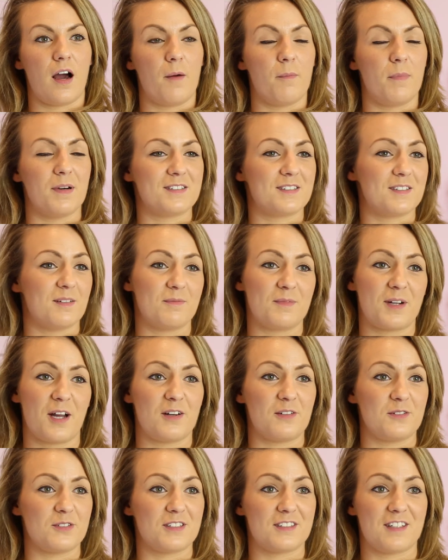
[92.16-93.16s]
But some
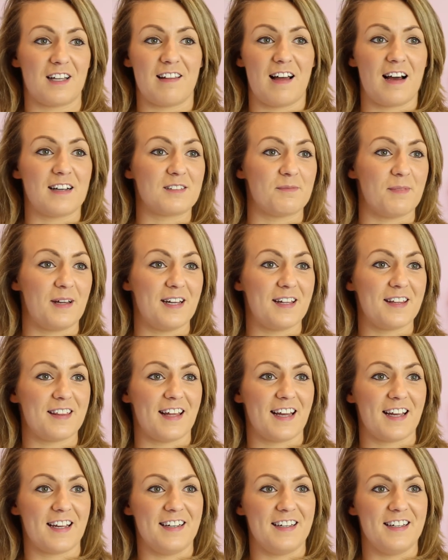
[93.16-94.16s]
girls, it's a last minute
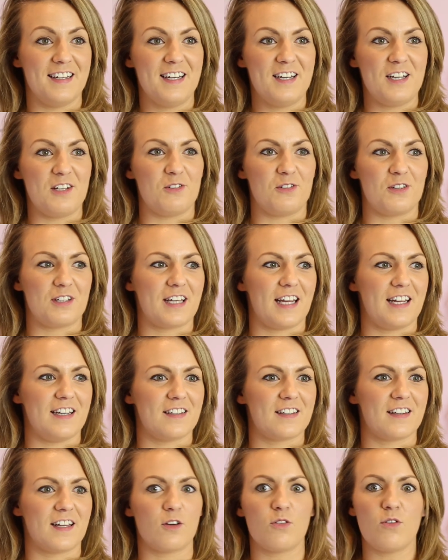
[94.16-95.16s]
thing, and you know, they
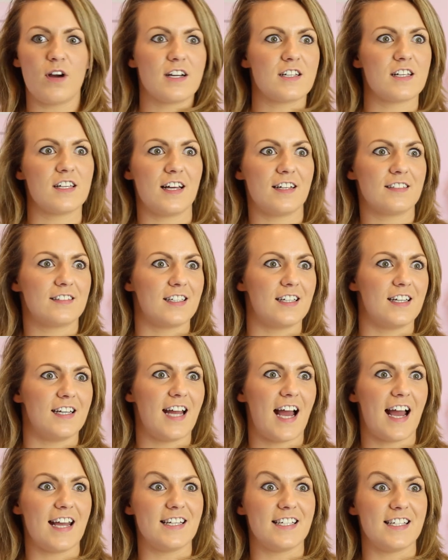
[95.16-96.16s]
kind of think, oh, actually that's a
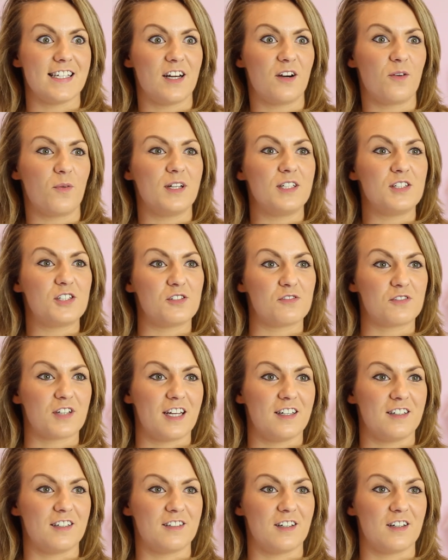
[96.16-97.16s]
great idea, once you've
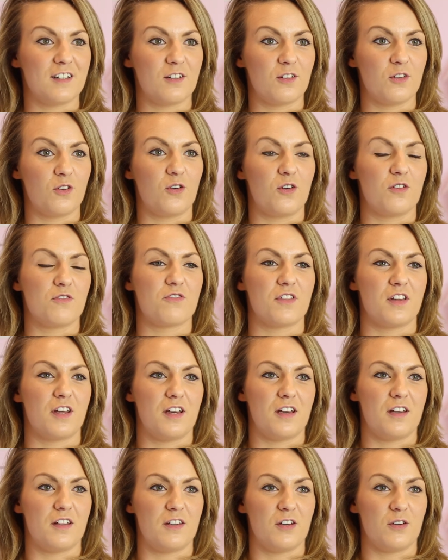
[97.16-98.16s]
kind of done a lot of
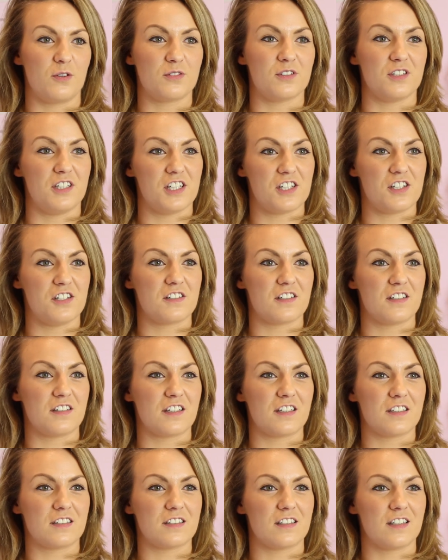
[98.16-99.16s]
the alterations and
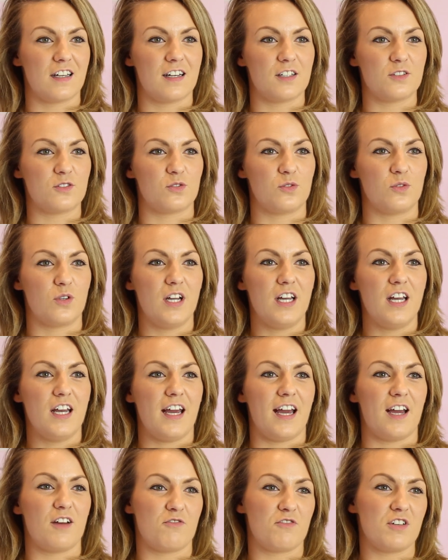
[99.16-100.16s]
things like that. So
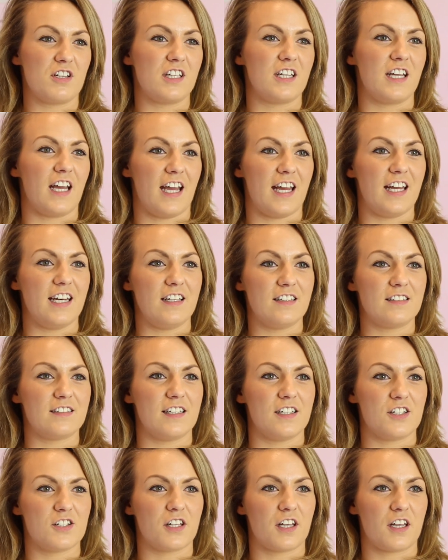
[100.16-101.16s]
at any
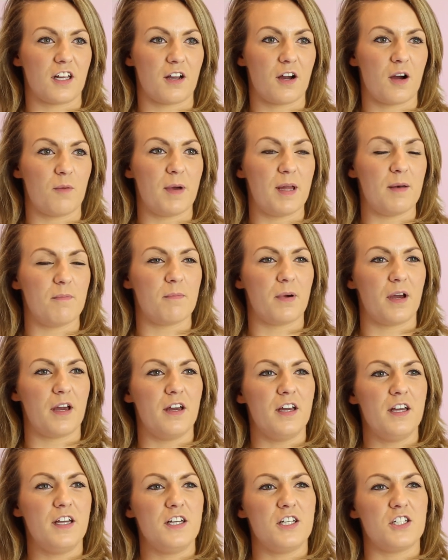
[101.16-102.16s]
stage they can come in,
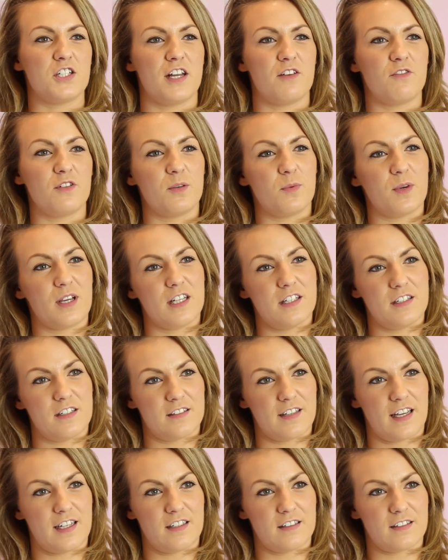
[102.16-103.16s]
but generally we can
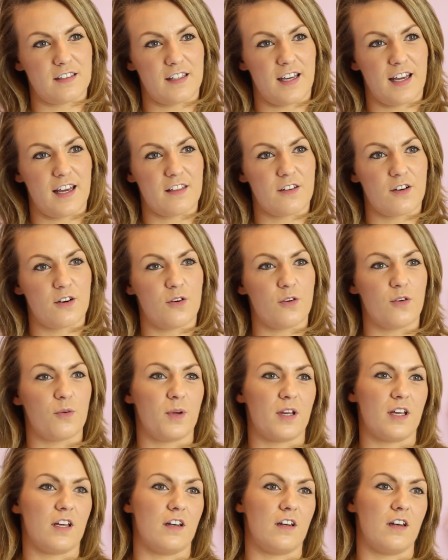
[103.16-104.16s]
design it together, or
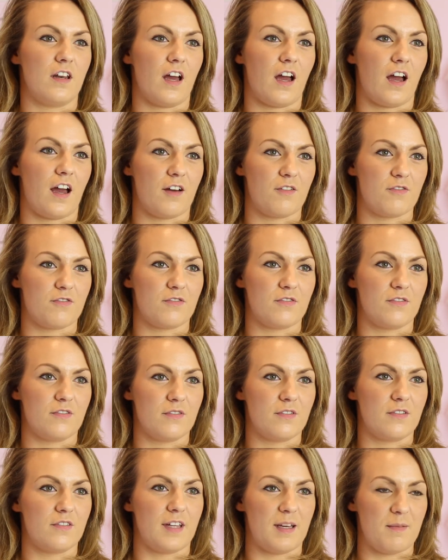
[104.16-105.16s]
we can have
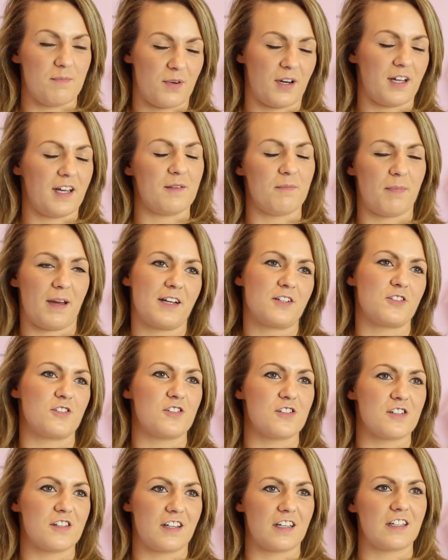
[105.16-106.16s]
them bring in
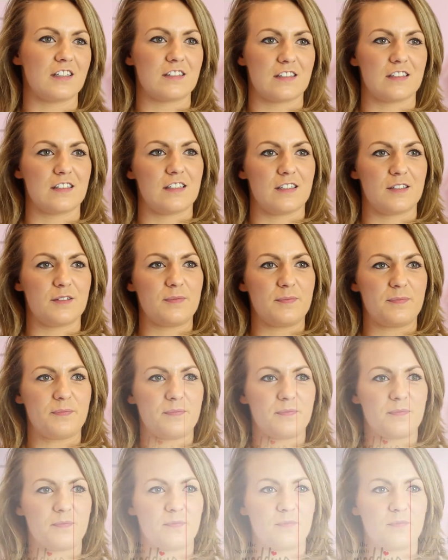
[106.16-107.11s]
pictures and things like that.